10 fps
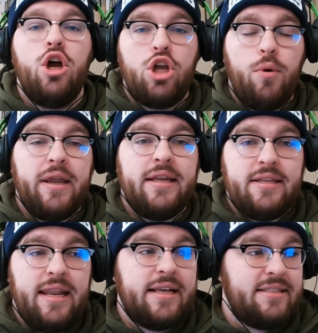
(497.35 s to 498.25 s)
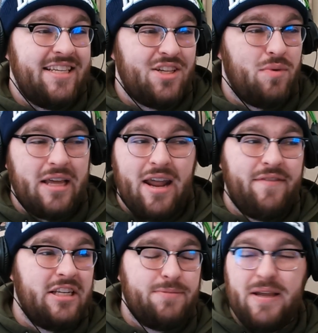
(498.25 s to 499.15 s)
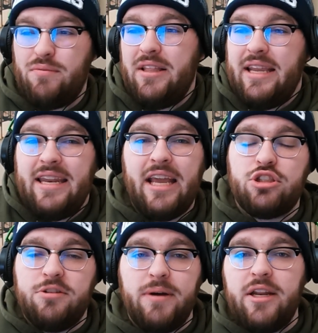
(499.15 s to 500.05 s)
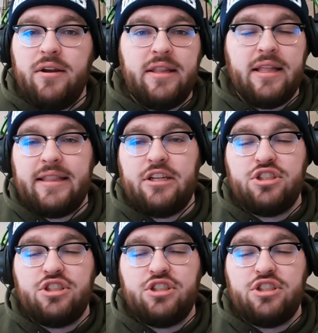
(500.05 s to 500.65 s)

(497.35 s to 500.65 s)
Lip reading: going into next season without having to spend really any extra money or anything like that.